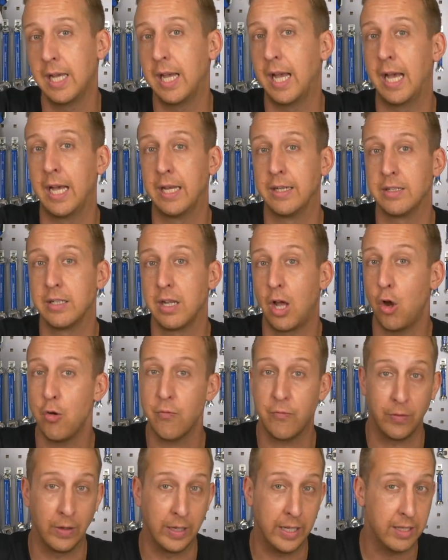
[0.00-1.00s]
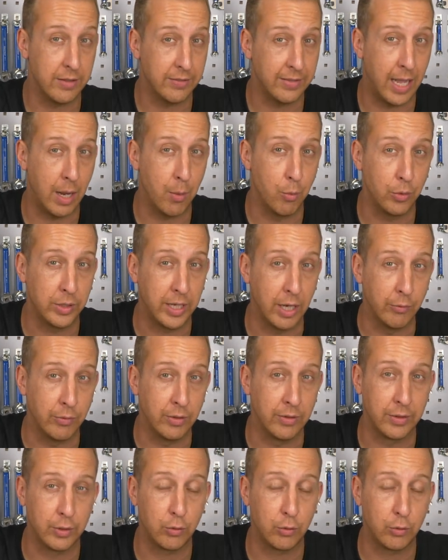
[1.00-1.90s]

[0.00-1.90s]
and hopefully that will get rid of